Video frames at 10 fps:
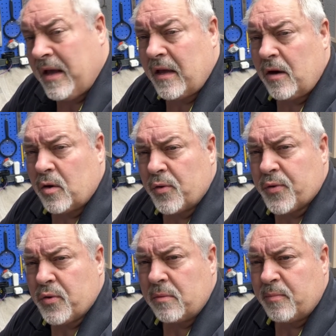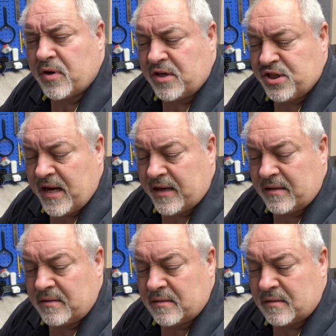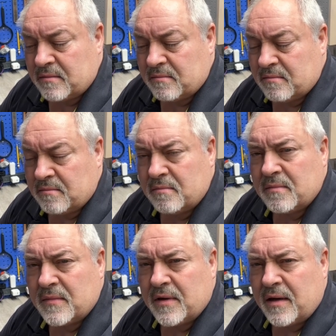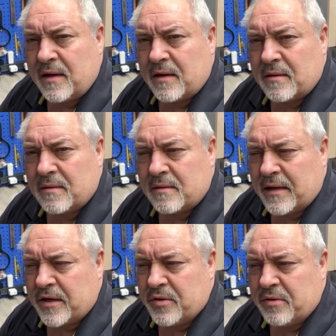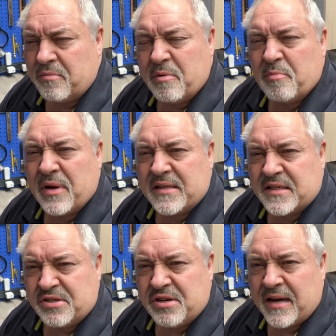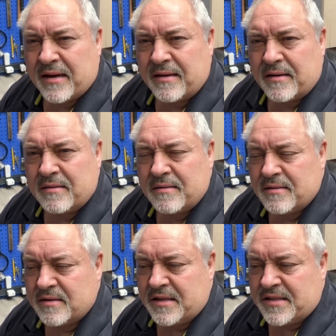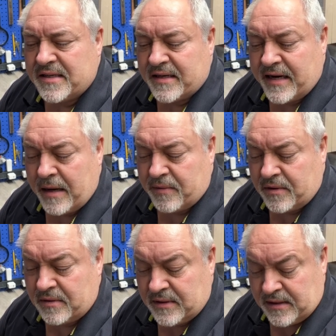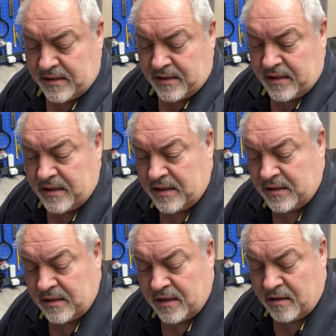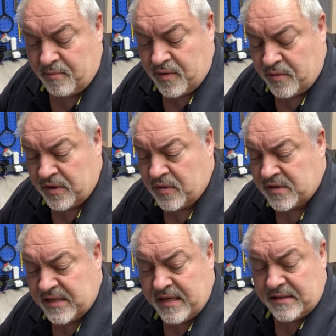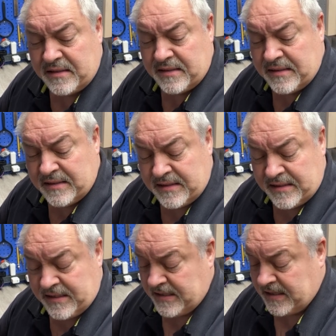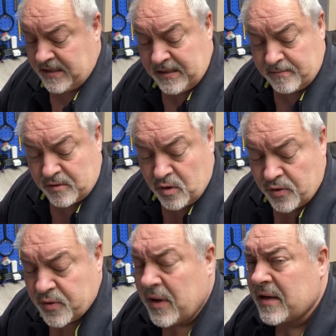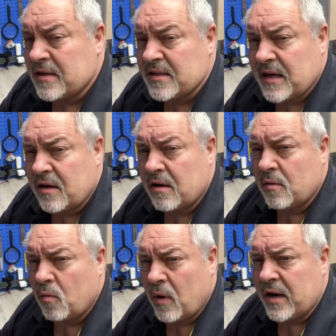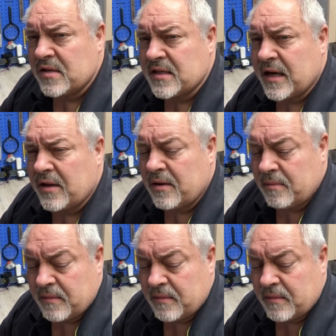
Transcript: and I'll go through and put a jack on a, like you would replace a jack on a DC adapter. put one of those on, um, go through how to solder wires together,